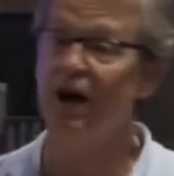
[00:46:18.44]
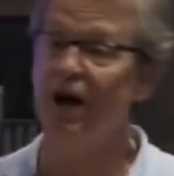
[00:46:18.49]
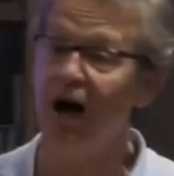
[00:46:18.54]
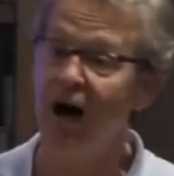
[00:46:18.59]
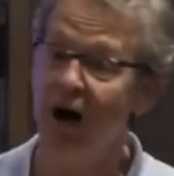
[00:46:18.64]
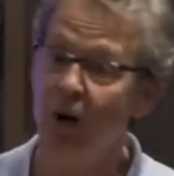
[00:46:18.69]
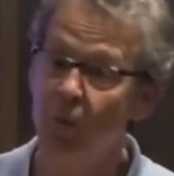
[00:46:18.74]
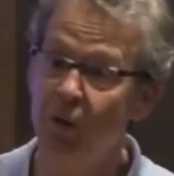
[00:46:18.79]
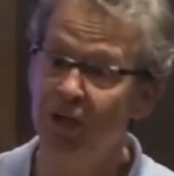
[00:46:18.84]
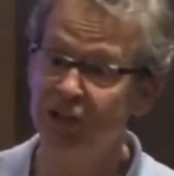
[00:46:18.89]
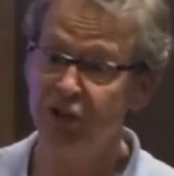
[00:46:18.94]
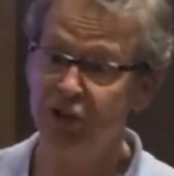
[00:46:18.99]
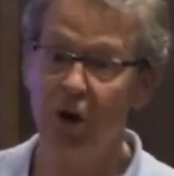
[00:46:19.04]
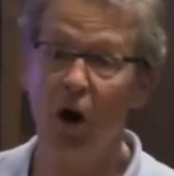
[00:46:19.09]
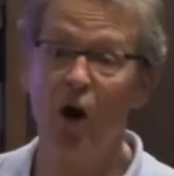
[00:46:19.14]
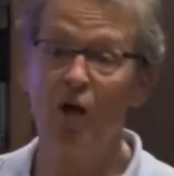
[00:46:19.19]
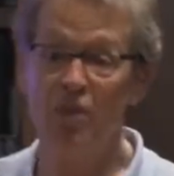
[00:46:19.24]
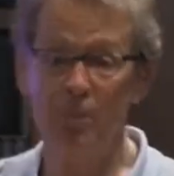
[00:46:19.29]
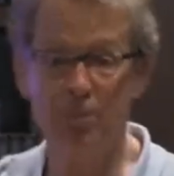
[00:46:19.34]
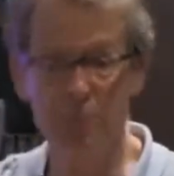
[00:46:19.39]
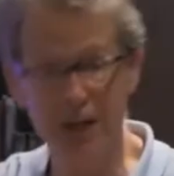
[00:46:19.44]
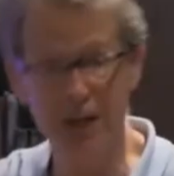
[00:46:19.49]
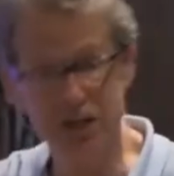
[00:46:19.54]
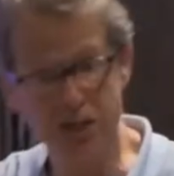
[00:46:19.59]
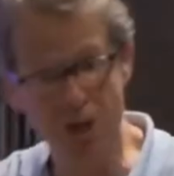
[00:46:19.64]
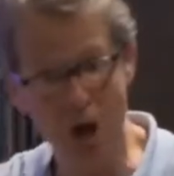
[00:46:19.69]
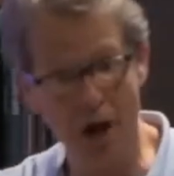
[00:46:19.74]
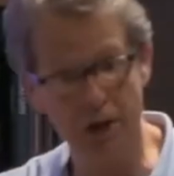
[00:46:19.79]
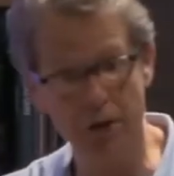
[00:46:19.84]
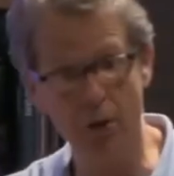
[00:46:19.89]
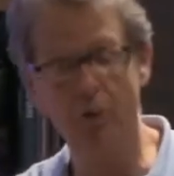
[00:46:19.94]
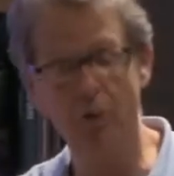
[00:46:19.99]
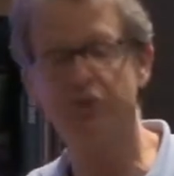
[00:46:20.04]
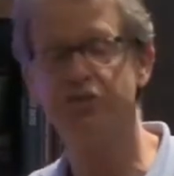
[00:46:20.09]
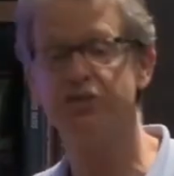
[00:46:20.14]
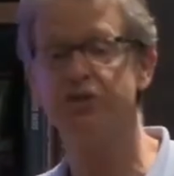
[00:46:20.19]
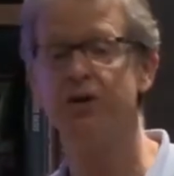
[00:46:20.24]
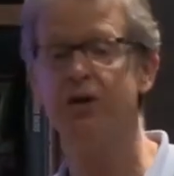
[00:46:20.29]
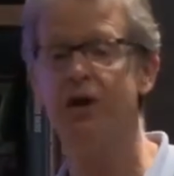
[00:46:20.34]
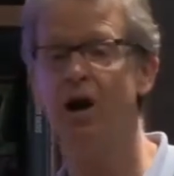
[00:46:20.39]
which are the big
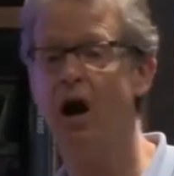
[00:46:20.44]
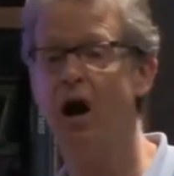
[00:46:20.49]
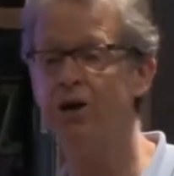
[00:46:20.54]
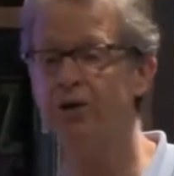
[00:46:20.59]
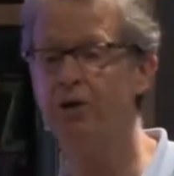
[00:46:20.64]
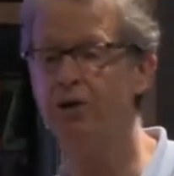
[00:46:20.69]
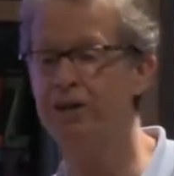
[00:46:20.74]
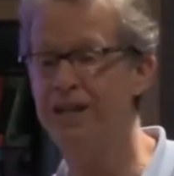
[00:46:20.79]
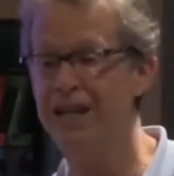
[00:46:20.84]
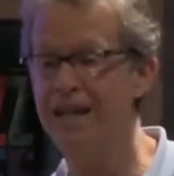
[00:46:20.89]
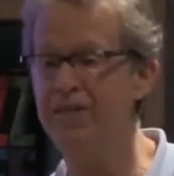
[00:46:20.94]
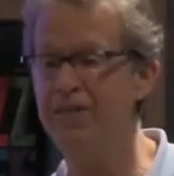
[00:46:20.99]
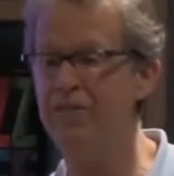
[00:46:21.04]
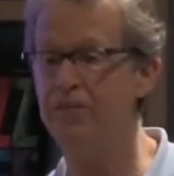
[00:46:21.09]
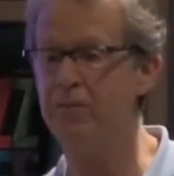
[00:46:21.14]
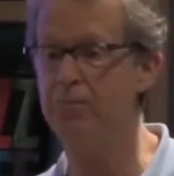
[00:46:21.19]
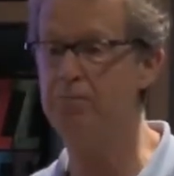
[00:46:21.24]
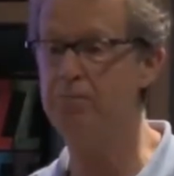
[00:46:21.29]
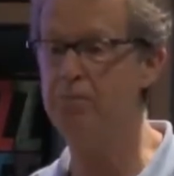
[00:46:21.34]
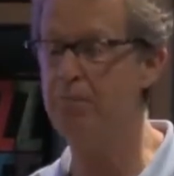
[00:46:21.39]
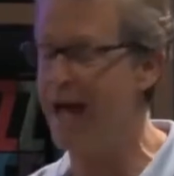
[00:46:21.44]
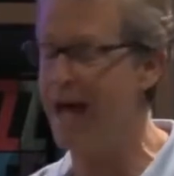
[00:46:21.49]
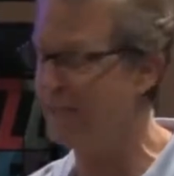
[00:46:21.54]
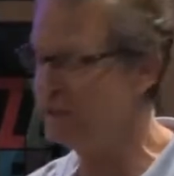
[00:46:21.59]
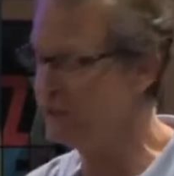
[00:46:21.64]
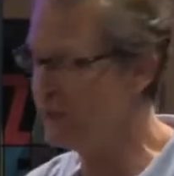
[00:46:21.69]
tunnels underneath Magic